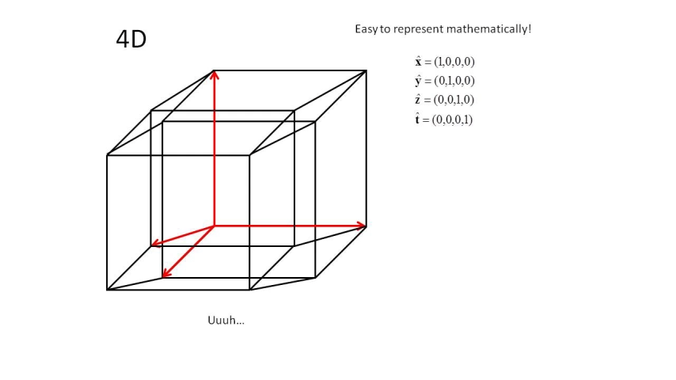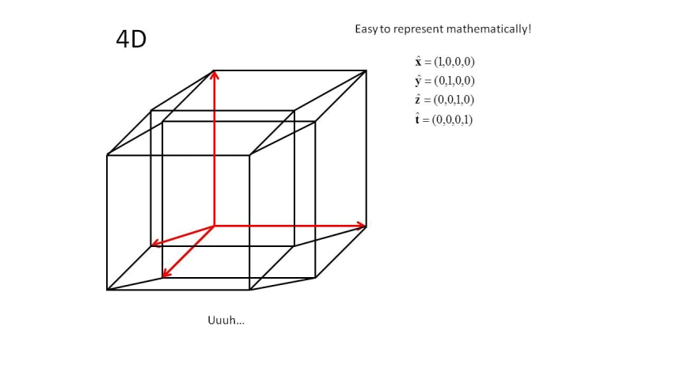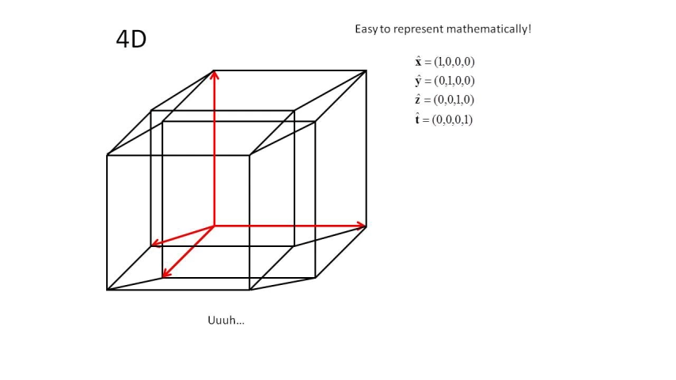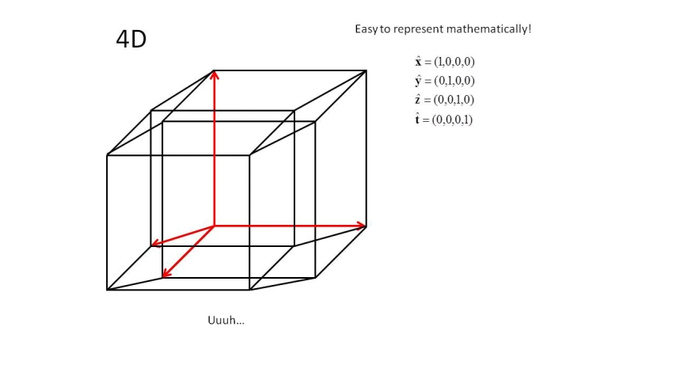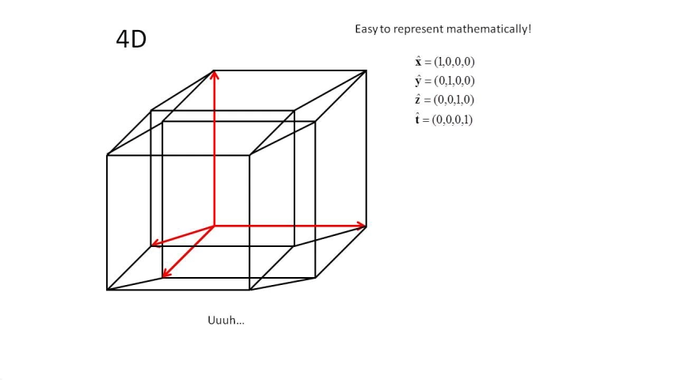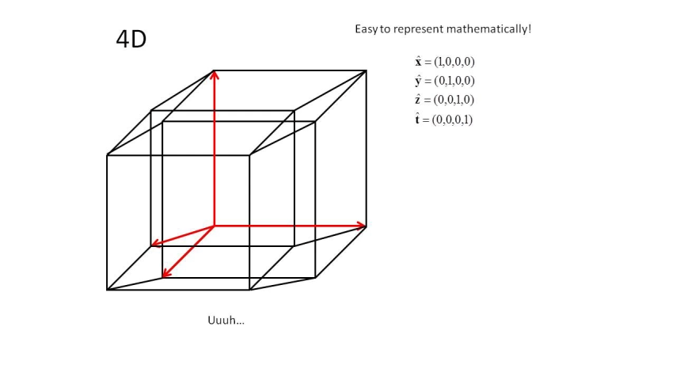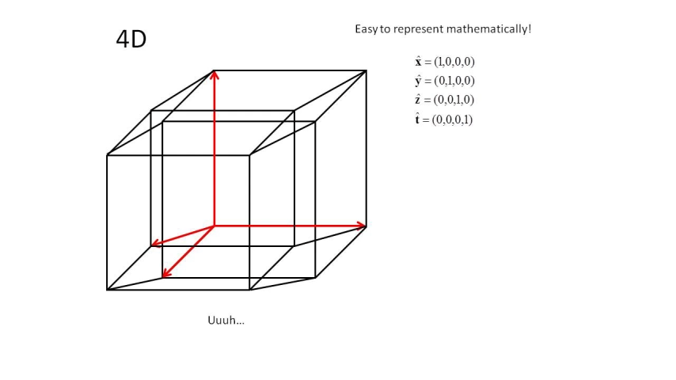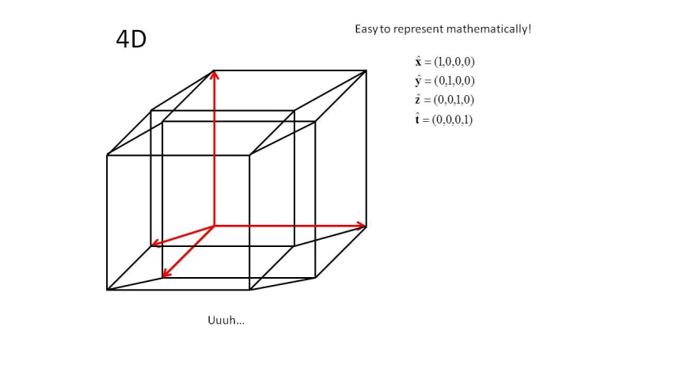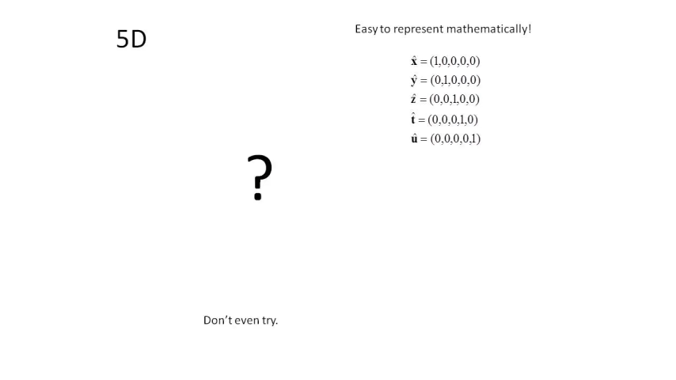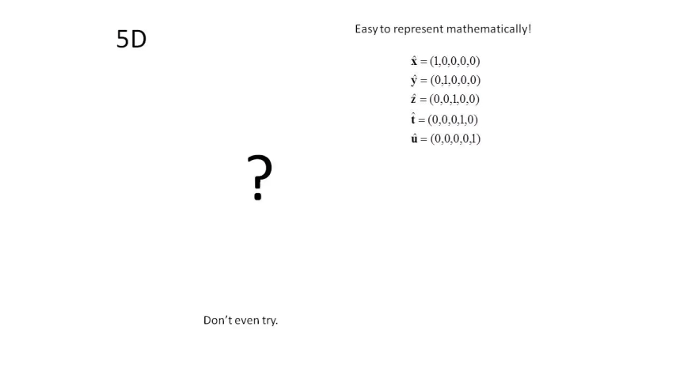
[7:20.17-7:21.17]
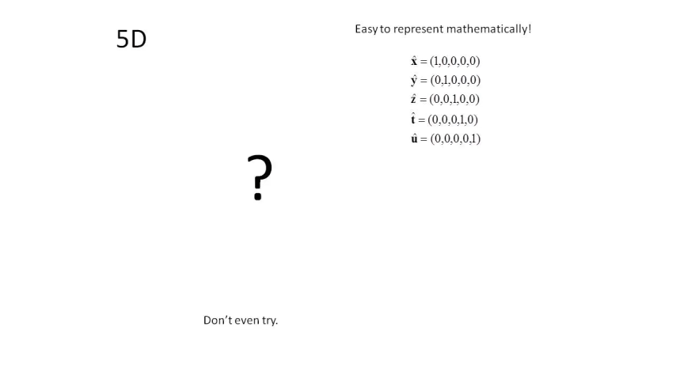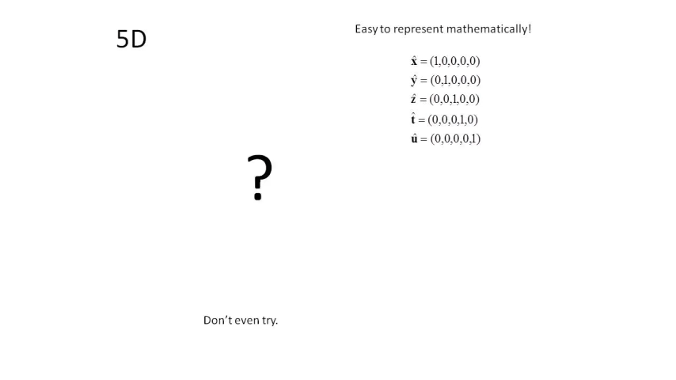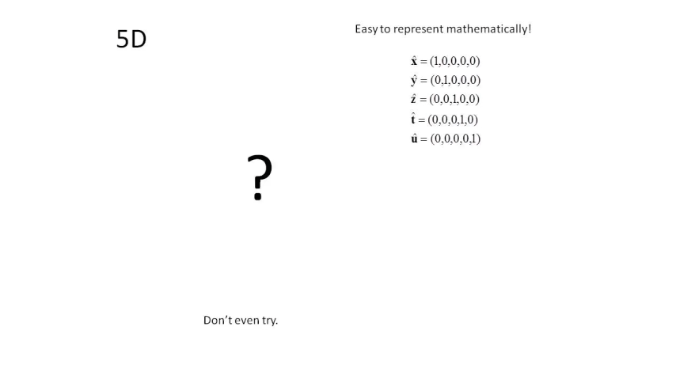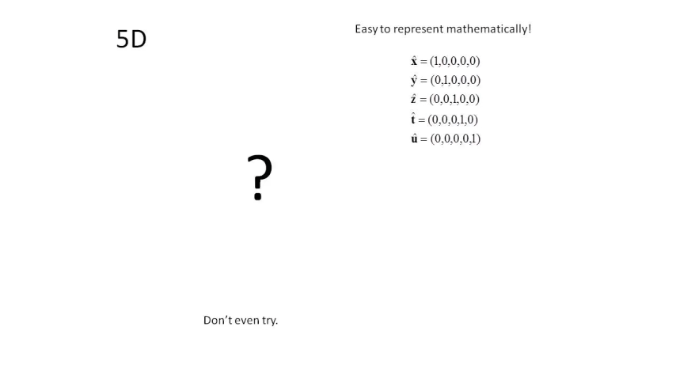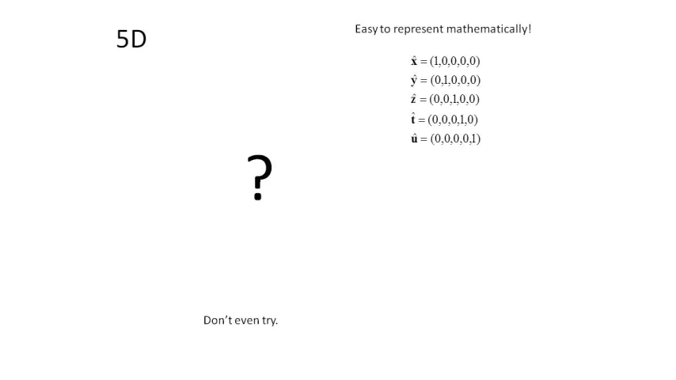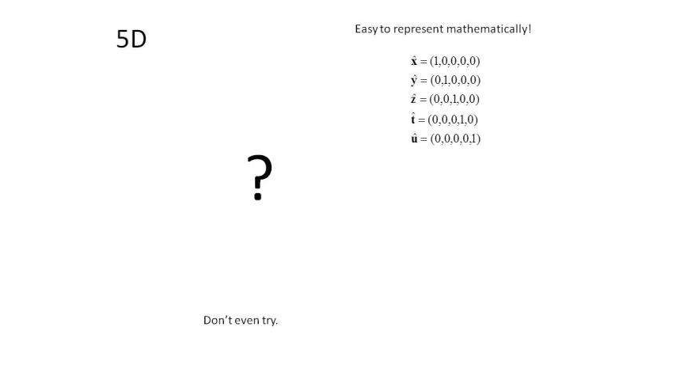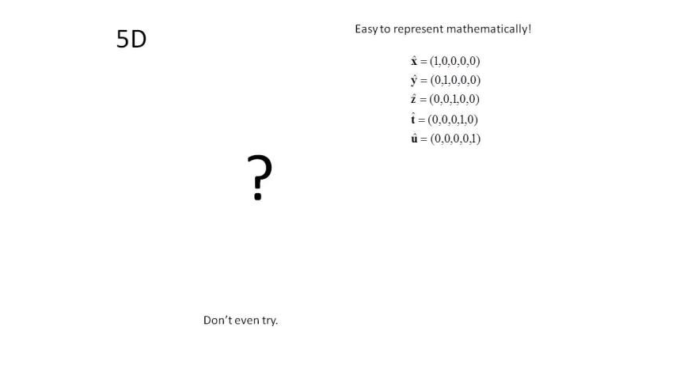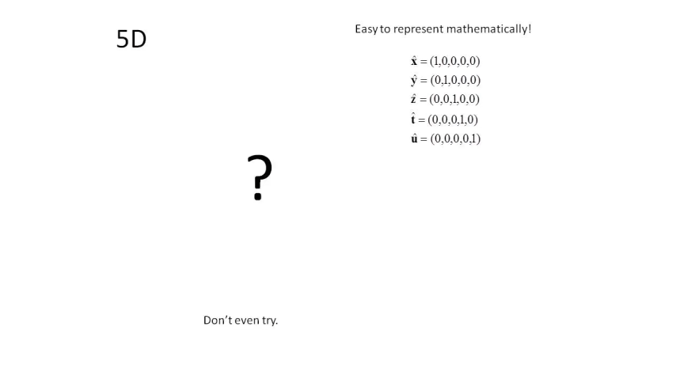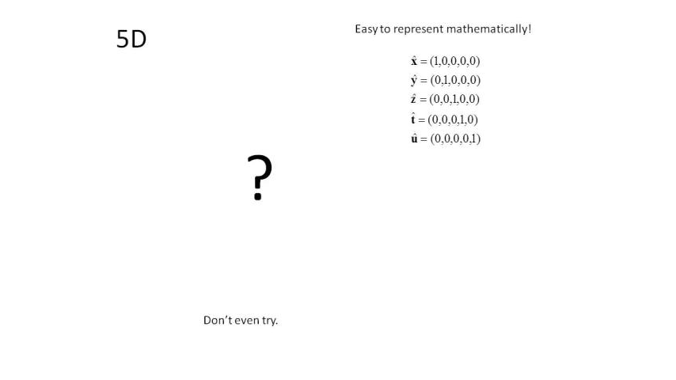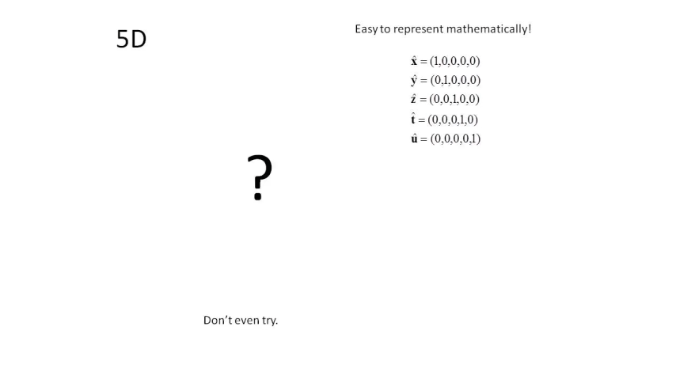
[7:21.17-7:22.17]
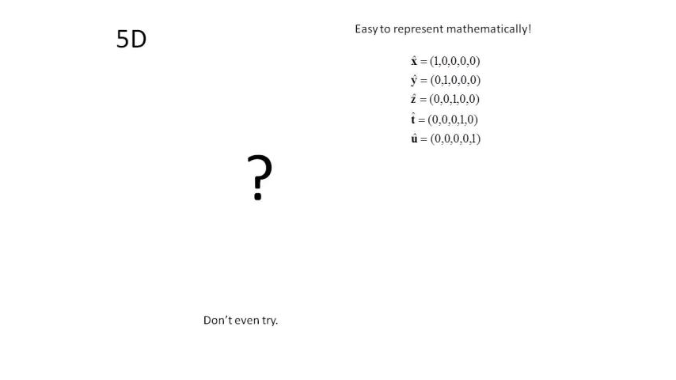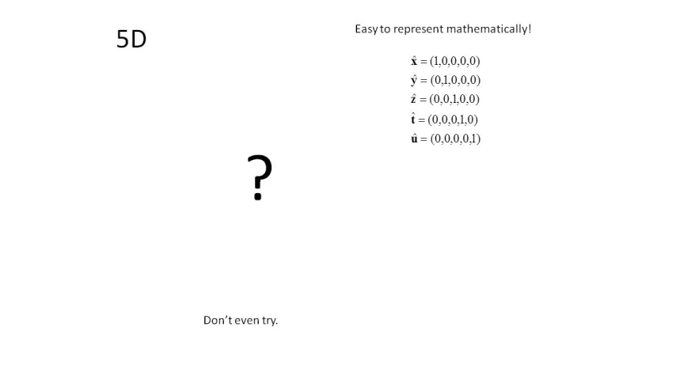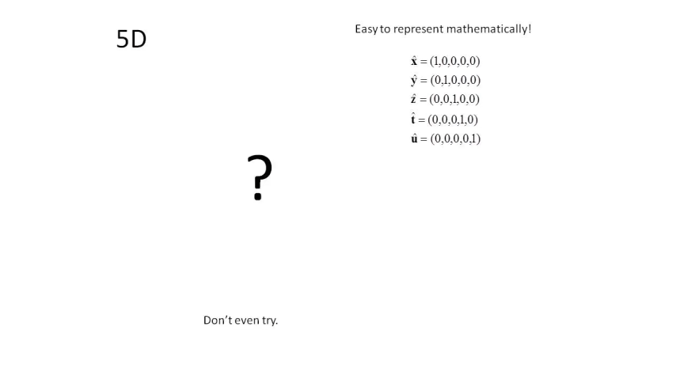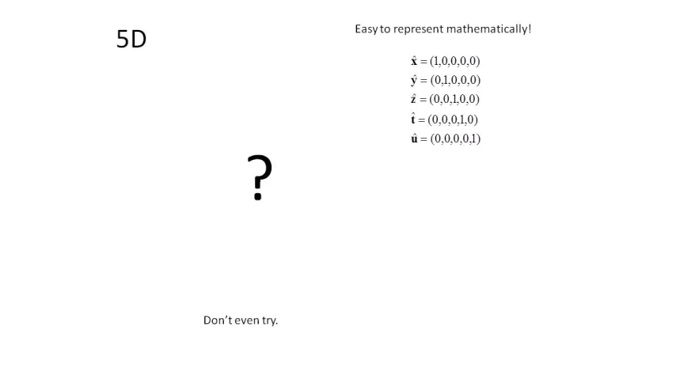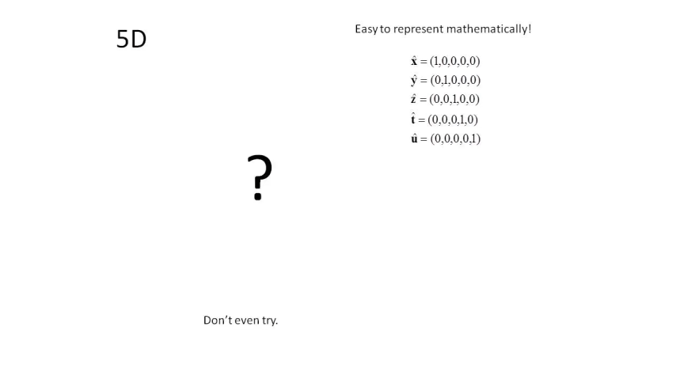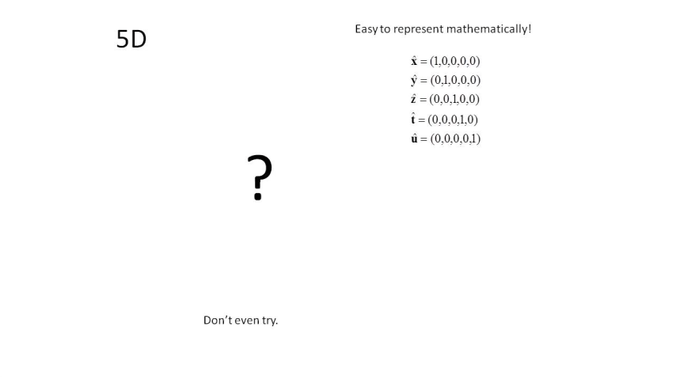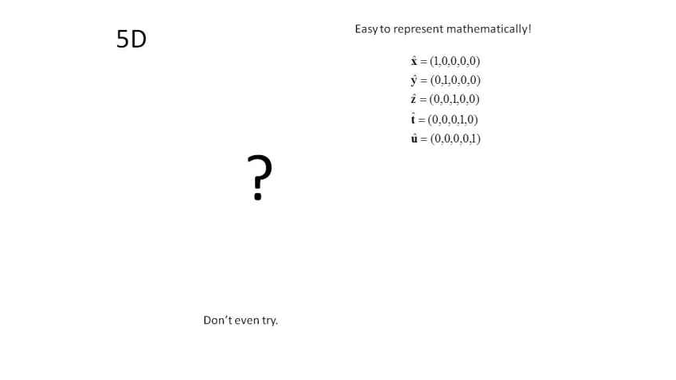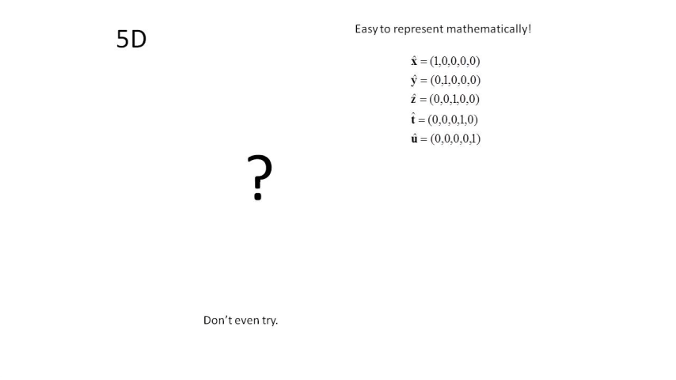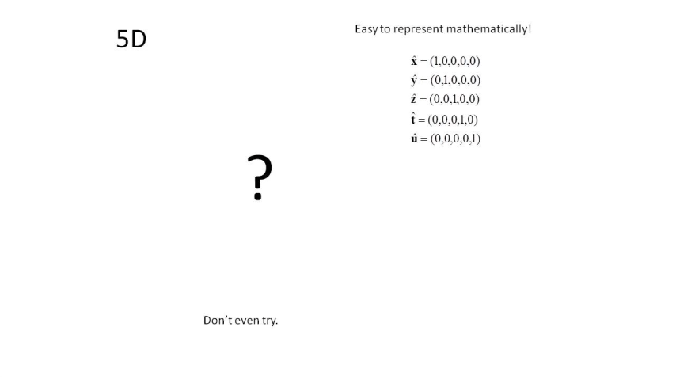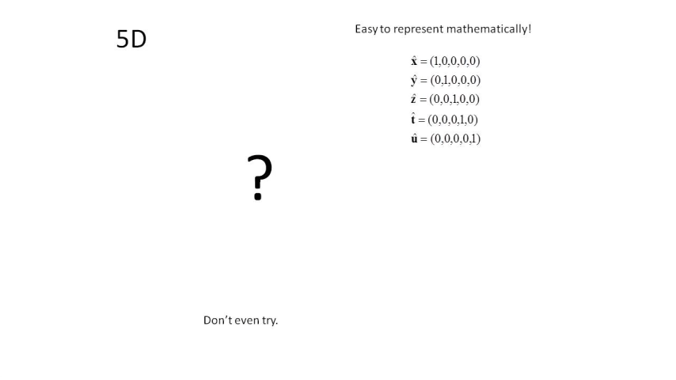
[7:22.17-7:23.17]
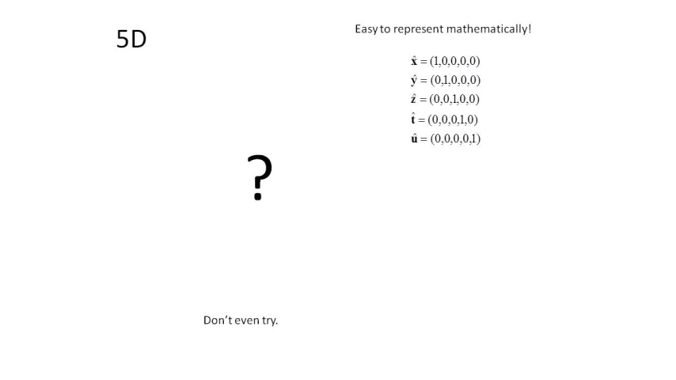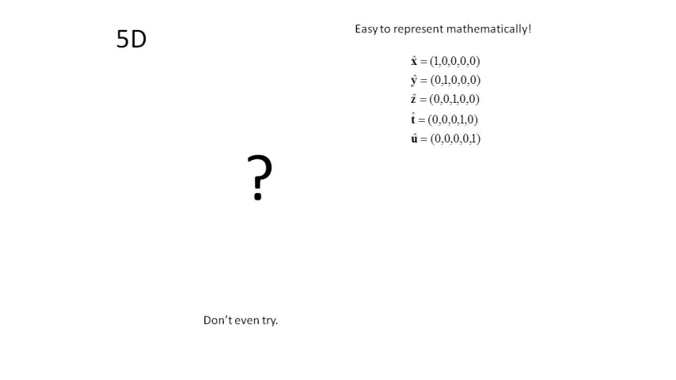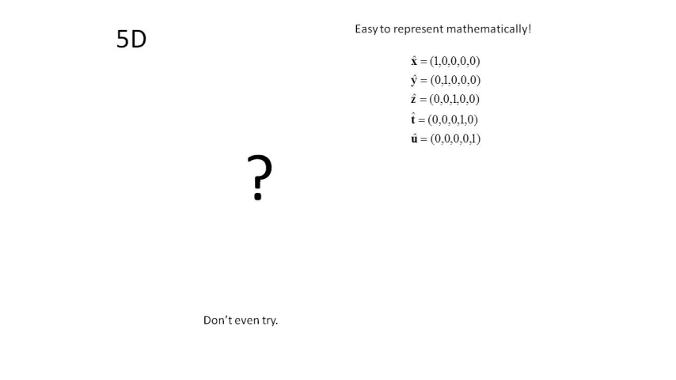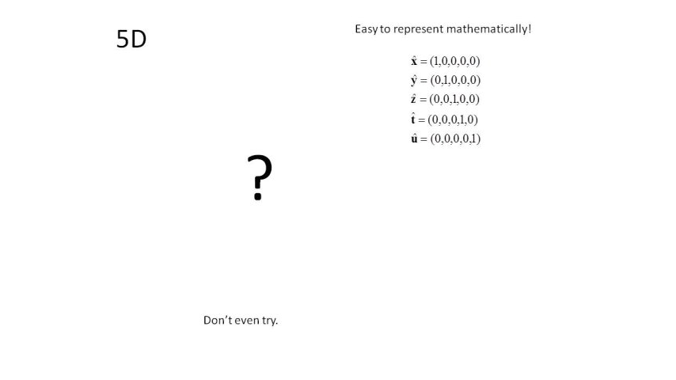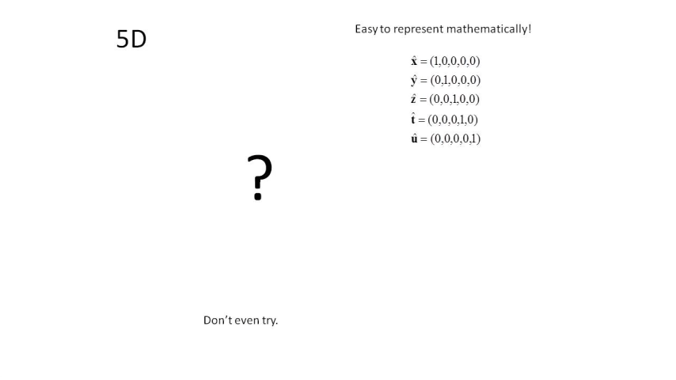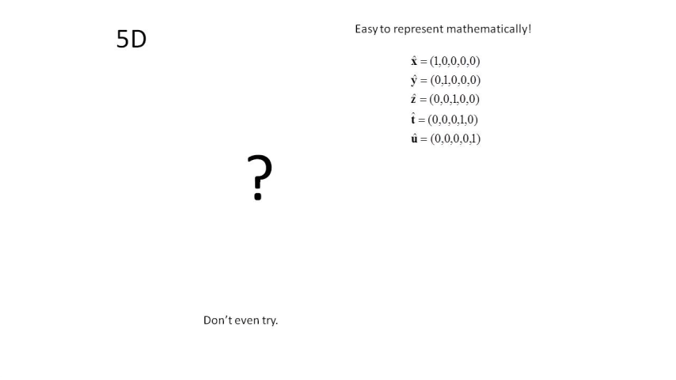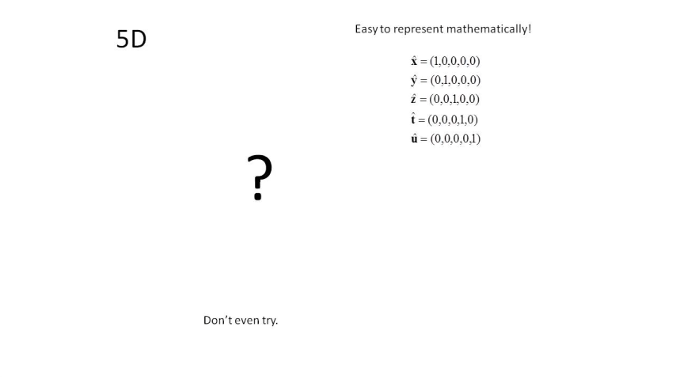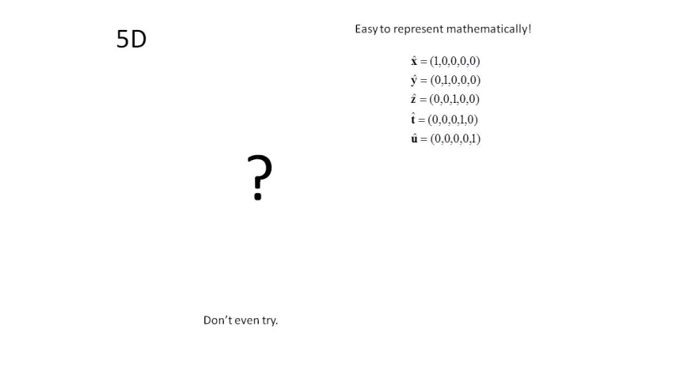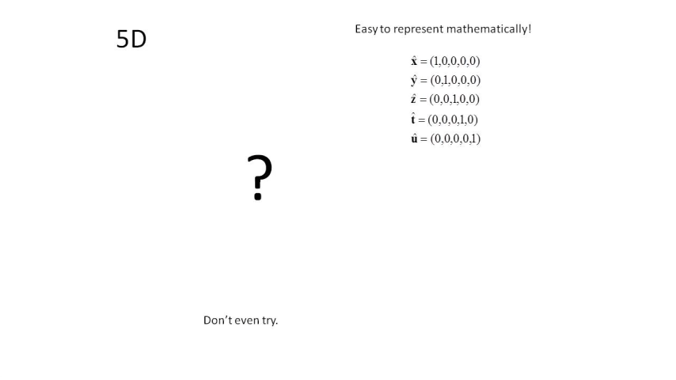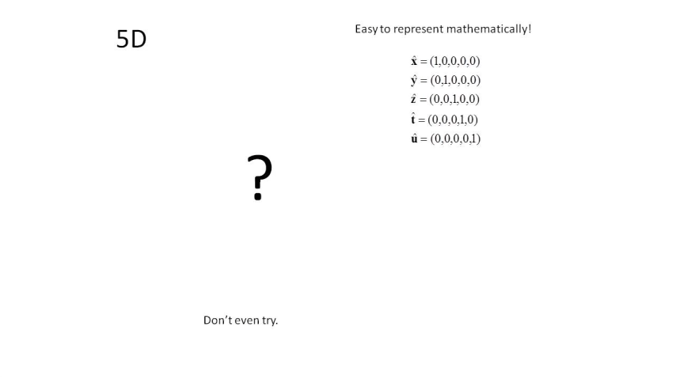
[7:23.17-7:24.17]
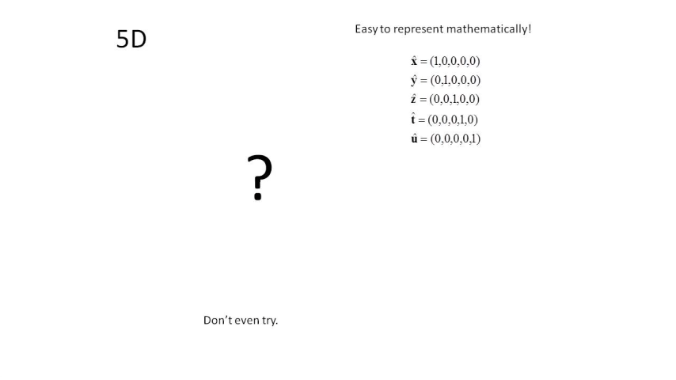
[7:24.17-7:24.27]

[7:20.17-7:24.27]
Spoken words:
No face is visible, so there are no lips to read.